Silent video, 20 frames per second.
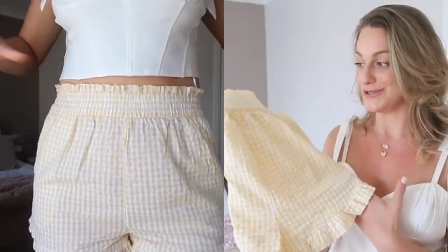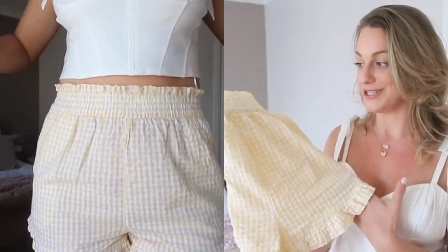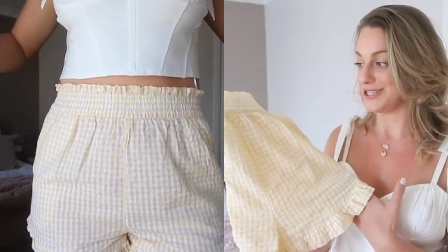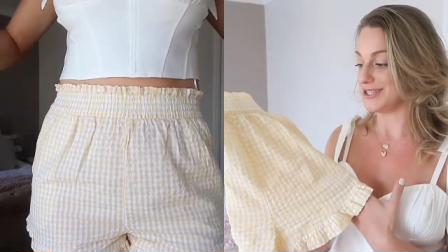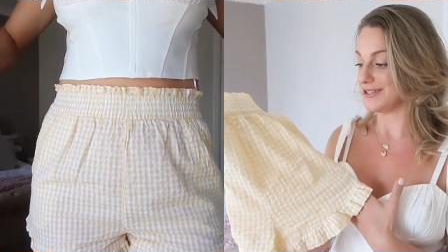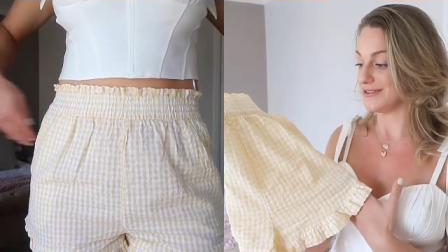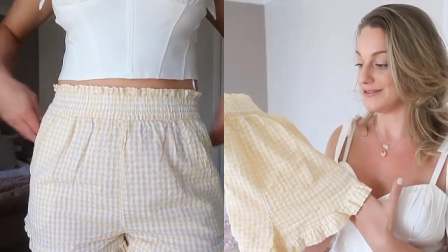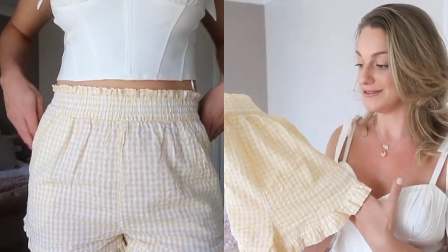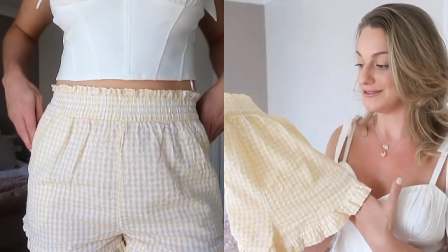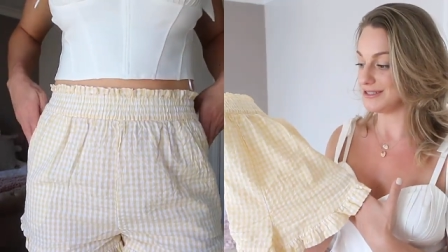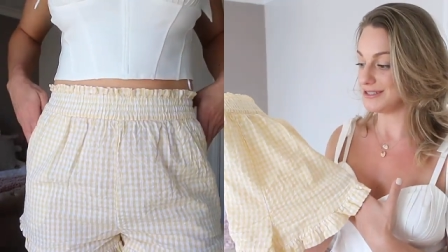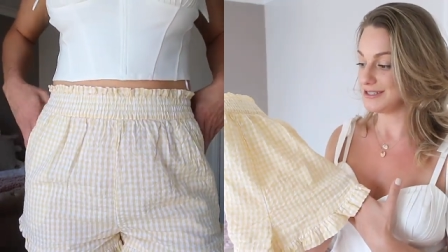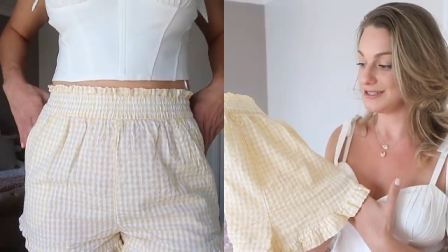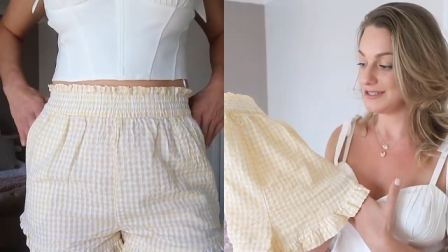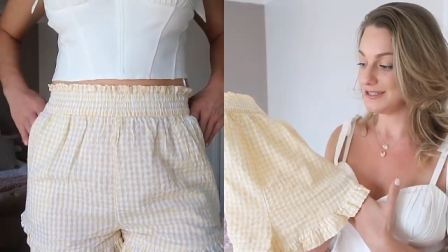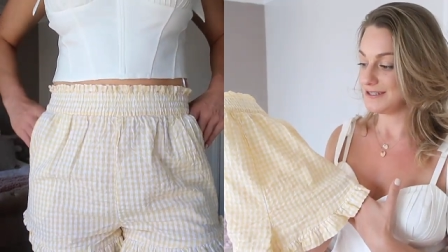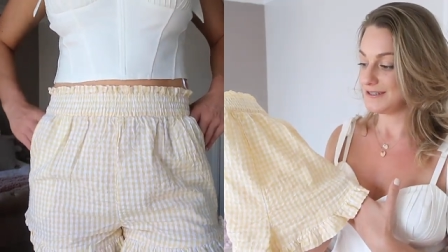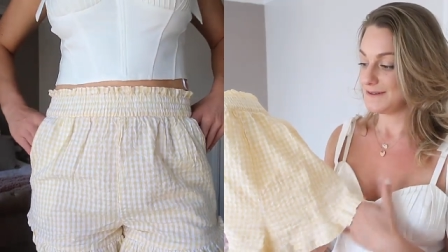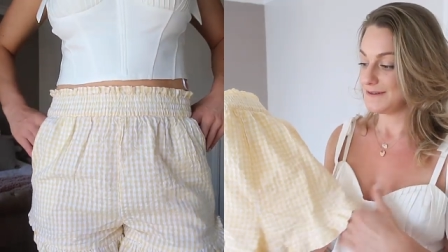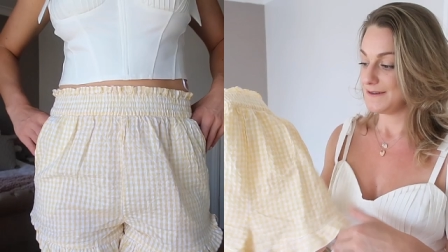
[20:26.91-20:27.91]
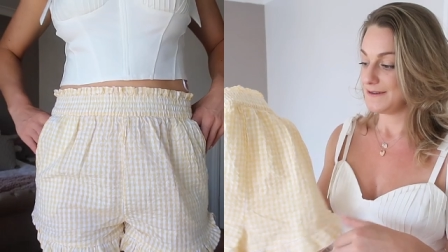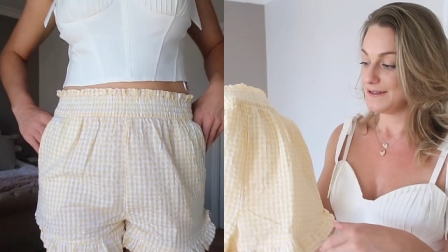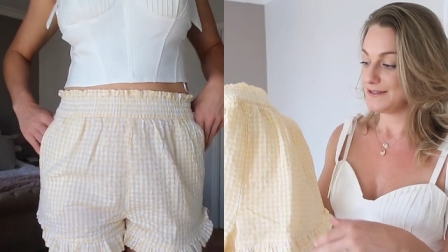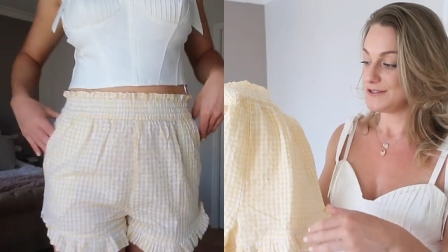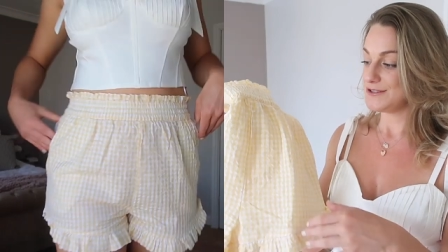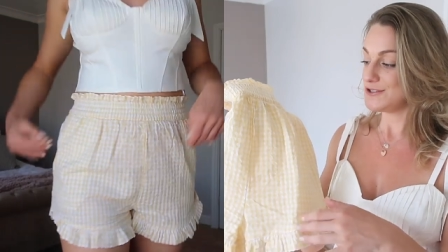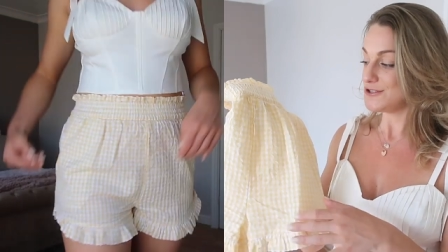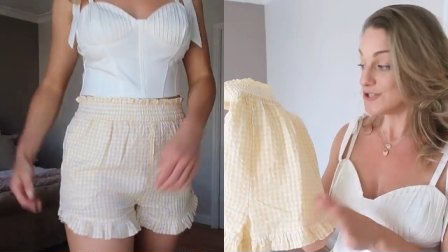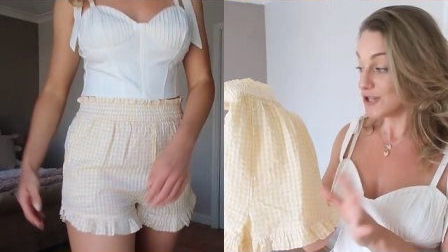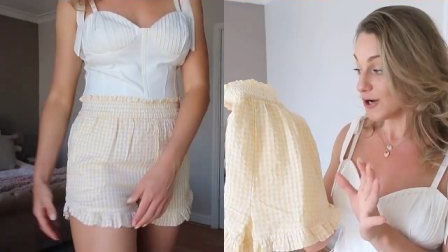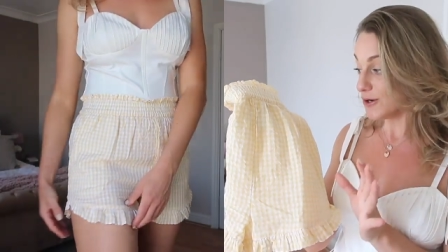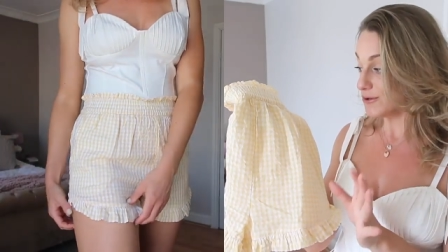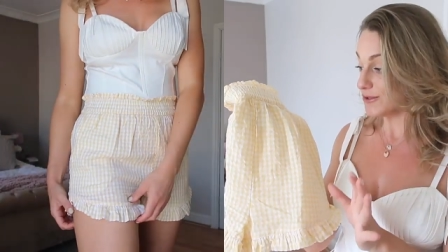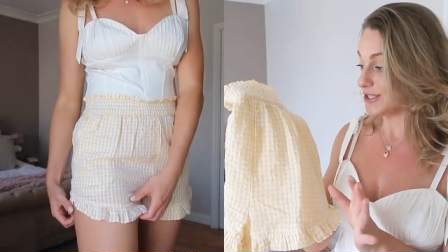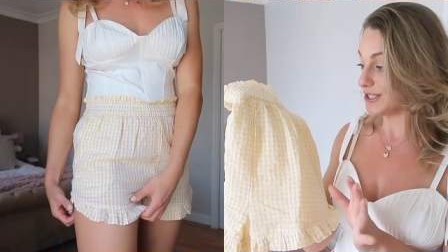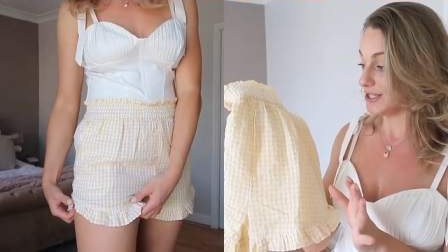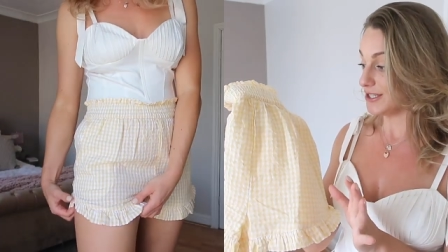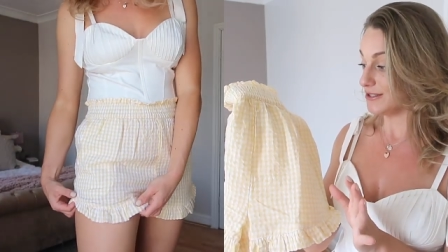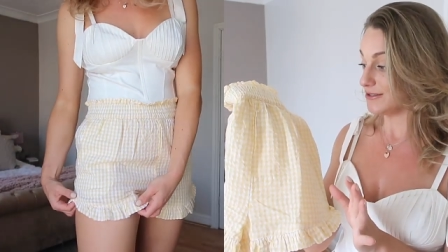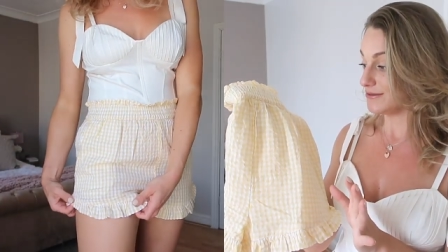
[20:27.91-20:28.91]
cute. So
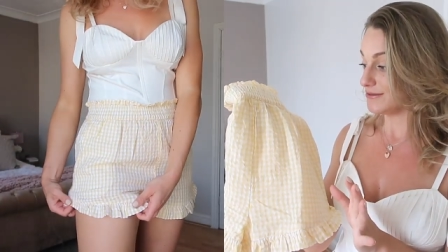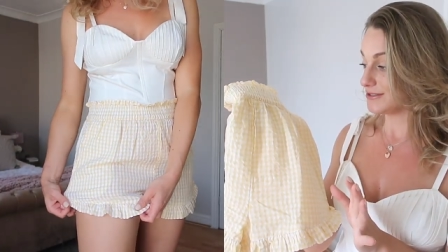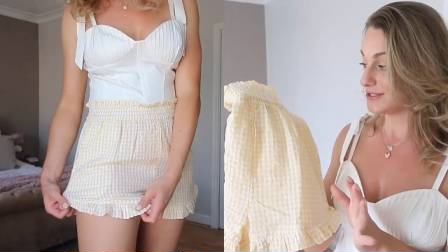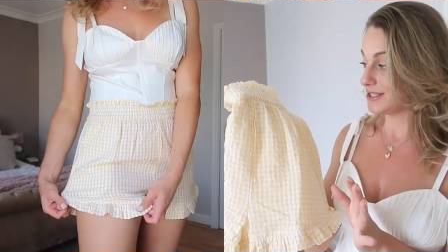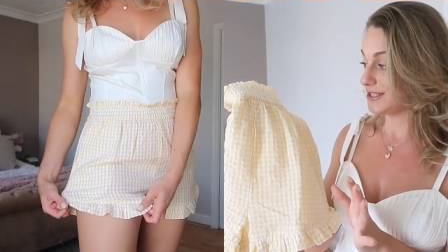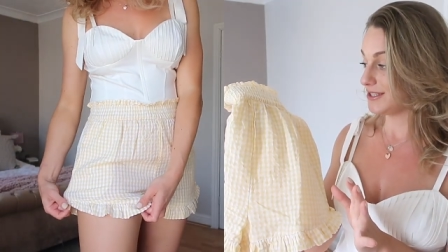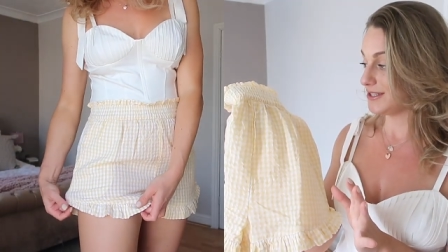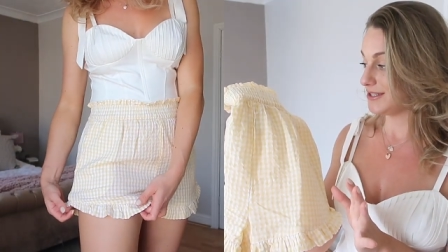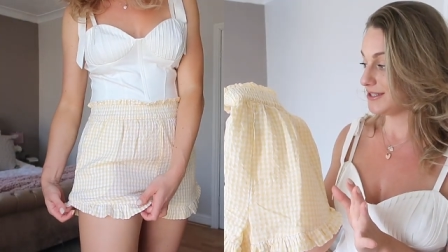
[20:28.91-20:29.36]
cute.